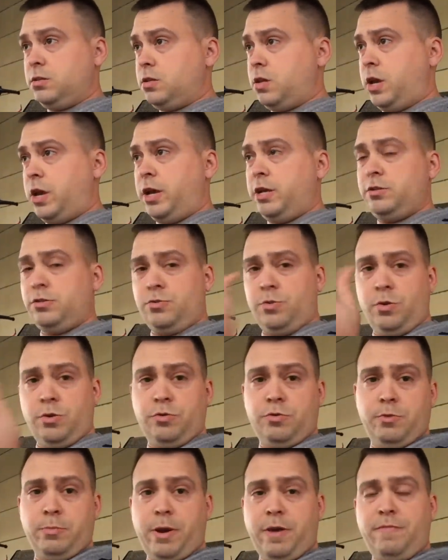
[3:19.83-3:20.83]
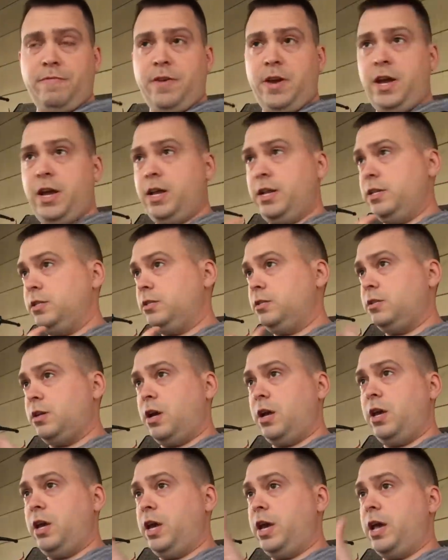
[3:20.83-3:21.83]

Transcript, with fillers: uh, scrolling through my feed, saw he